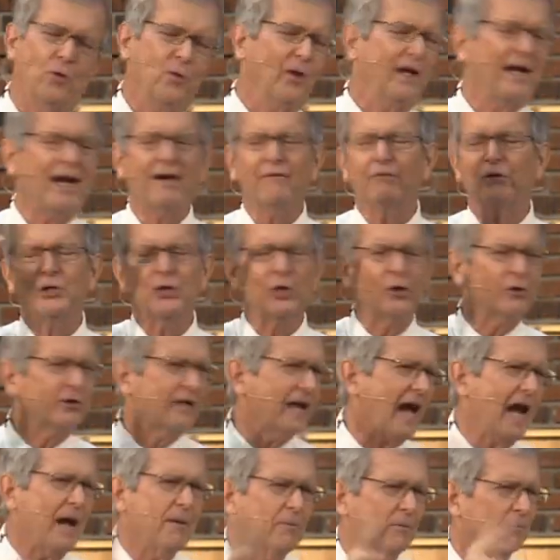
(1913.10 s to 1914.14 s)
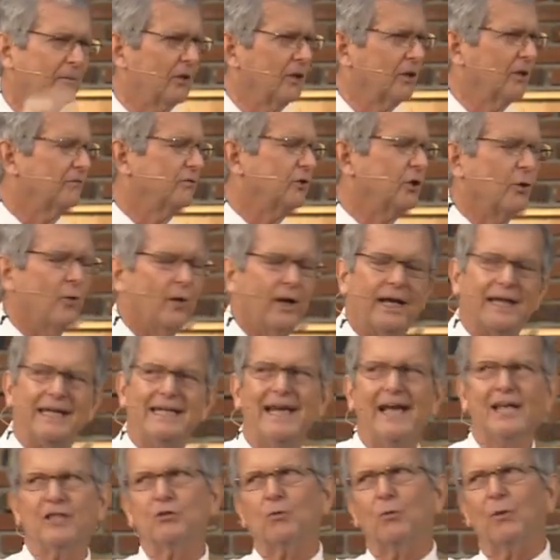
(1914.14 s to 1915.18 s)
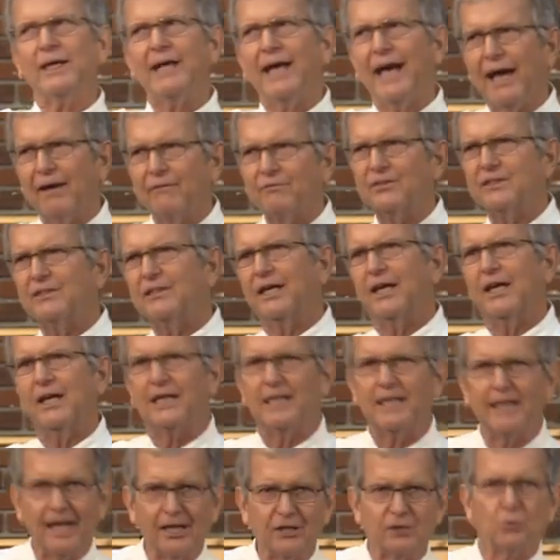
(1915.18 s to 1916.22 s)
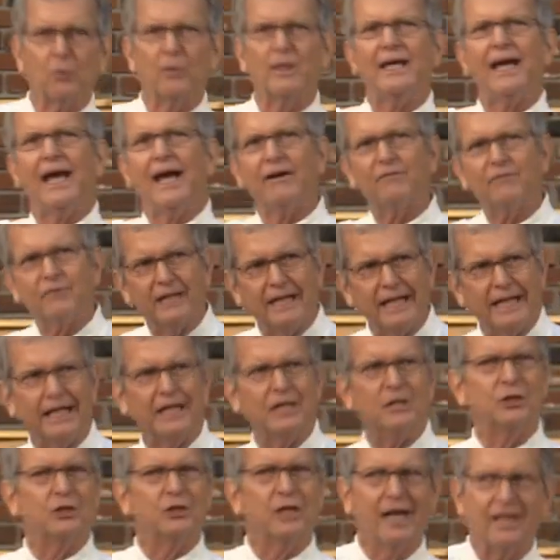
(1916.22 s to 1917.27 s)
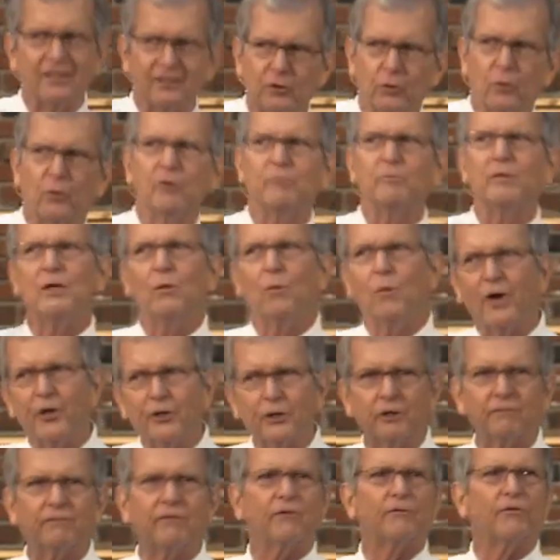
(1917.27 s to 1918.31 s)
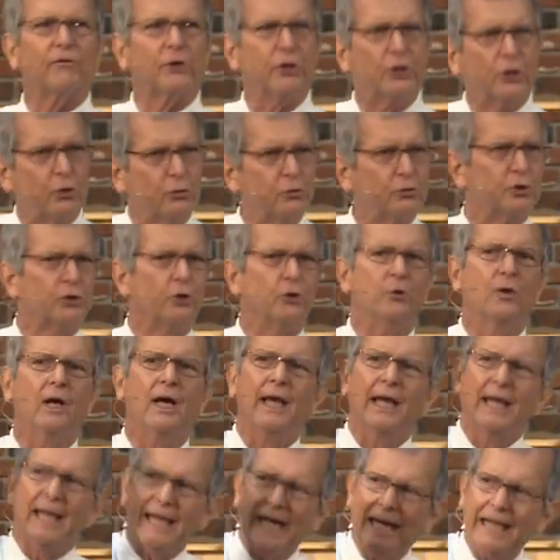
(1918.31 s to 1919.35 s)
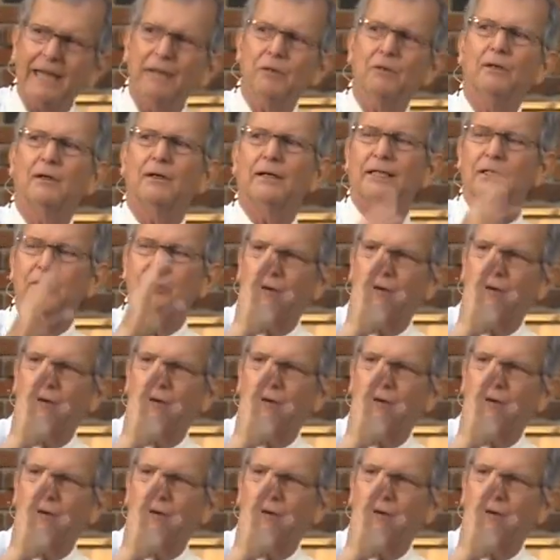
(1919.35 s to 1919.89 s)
whatever you're capable of doing, yes, we have sick, yes, we have needs, yes, it would be wonderful for you to heal and